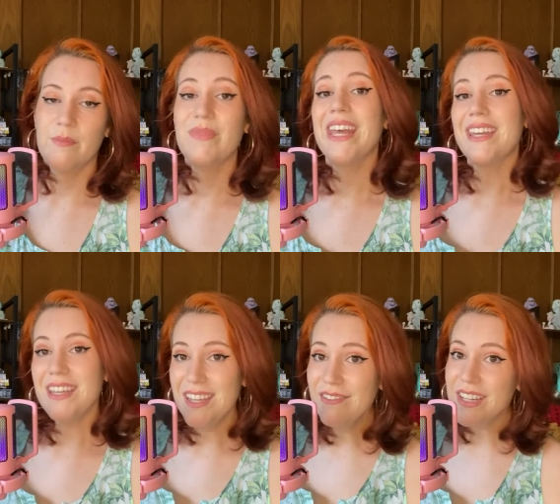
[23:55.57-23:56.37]
They
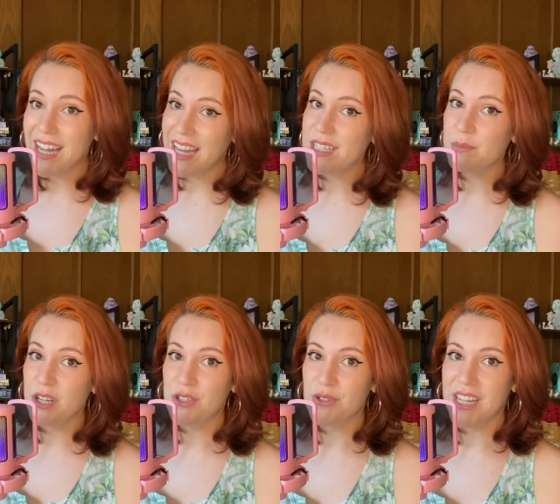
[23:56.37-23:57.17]
even had
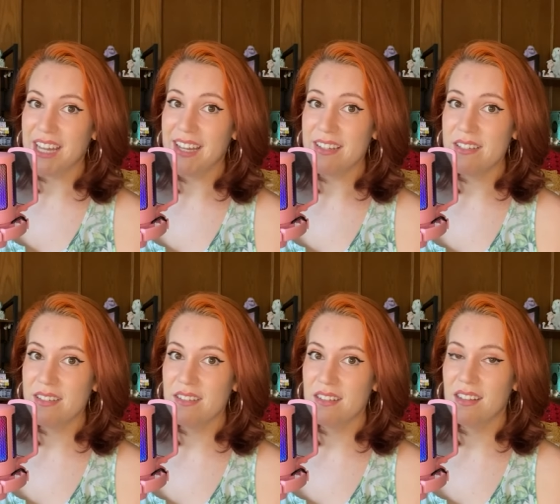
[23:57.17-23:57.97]
special
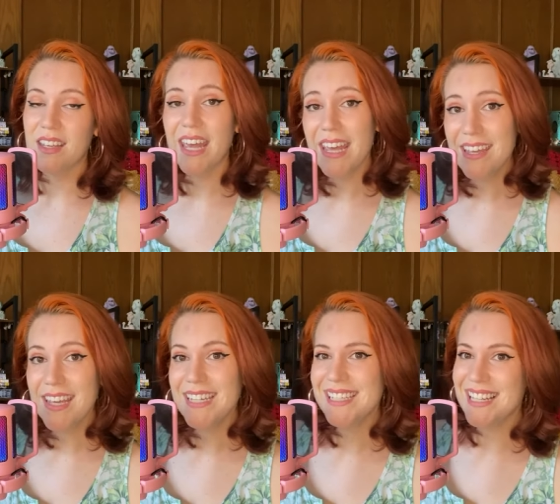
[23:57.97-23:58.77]
guest K
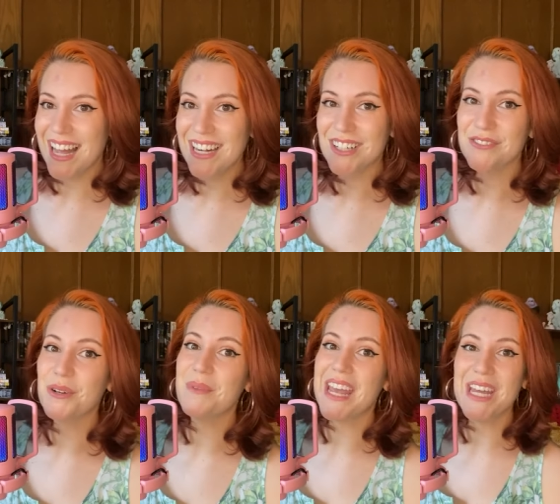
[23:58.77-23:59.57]
K Slider
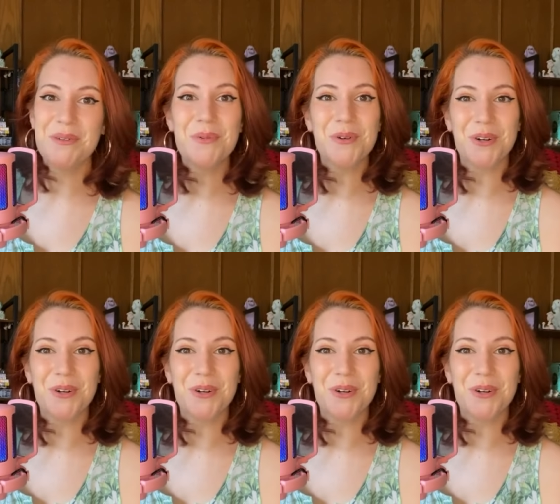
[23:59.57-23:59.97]
from Animal